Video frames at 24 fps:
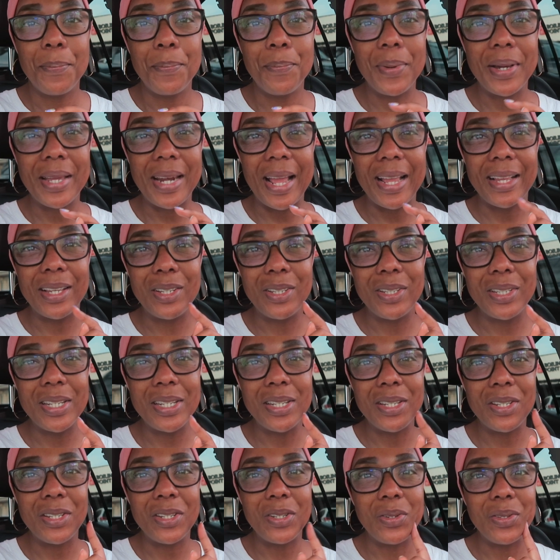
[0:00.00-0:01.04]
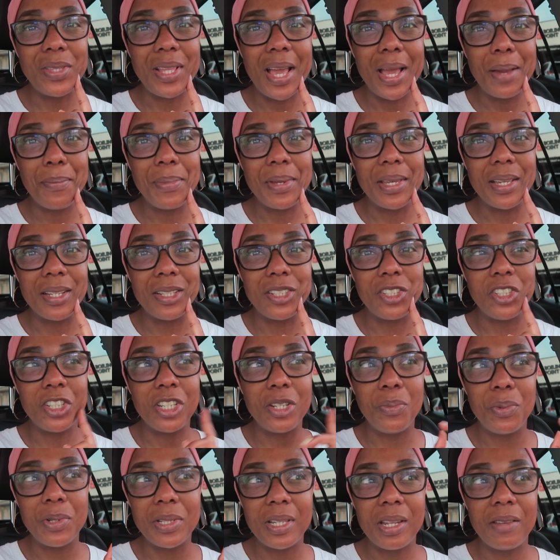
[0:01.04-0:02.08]
But I couldn't do that because
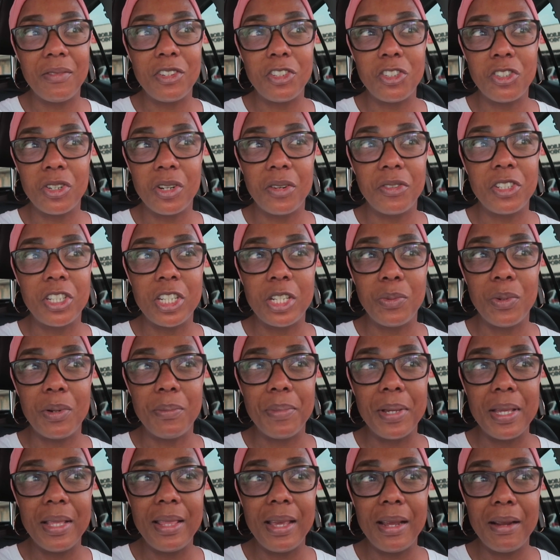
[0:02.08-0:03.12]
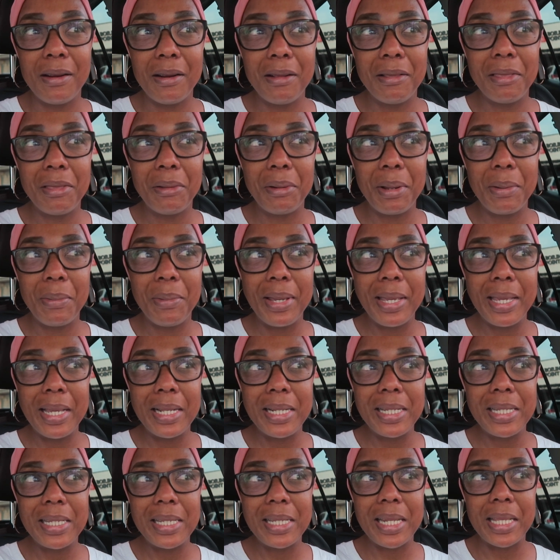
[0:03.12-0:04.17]
she wasn't even sure if she would be there in 3
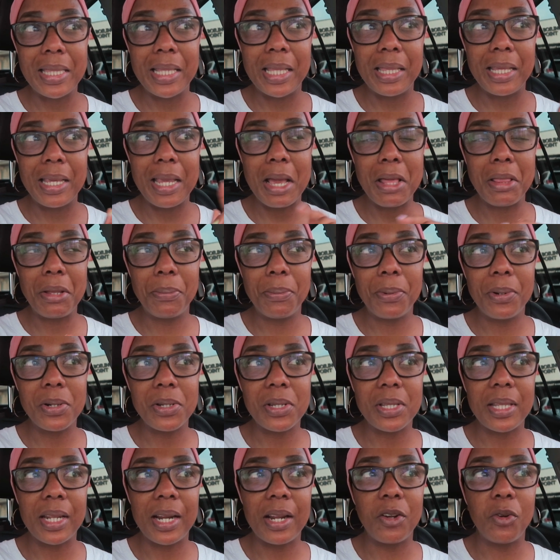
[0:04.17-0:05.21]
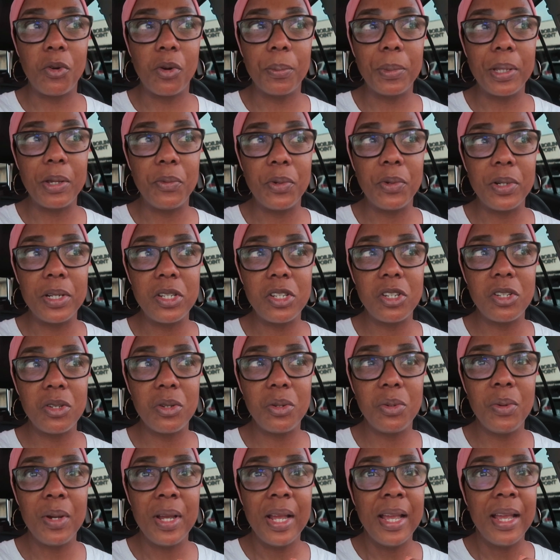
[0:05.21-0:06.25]
weeks. And then the other person that I normally went
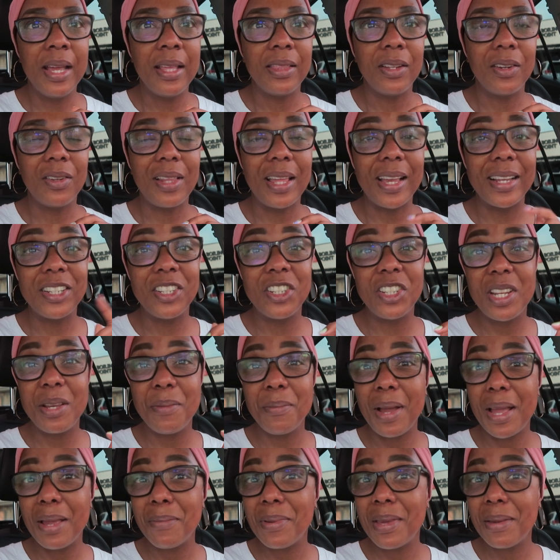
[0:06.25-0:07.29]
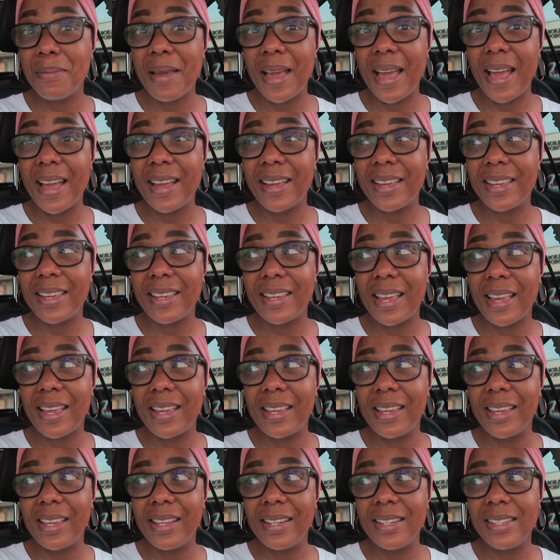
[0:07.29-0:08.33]
to, they're like, she might be back
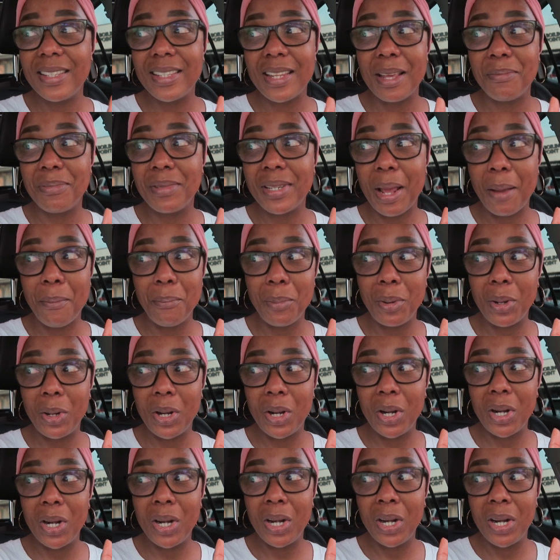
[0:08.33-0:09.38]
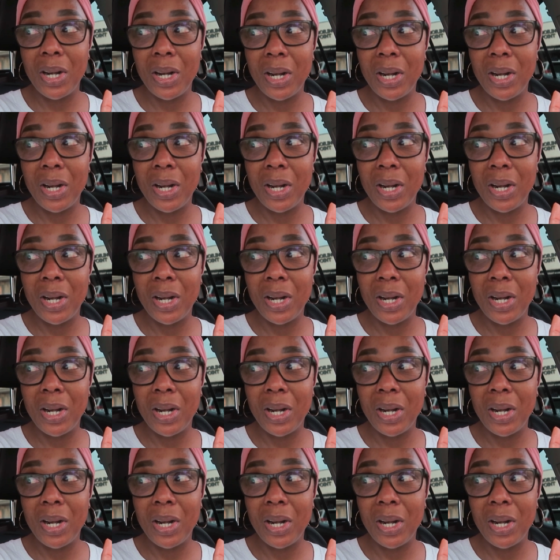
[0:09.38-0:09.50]
in September.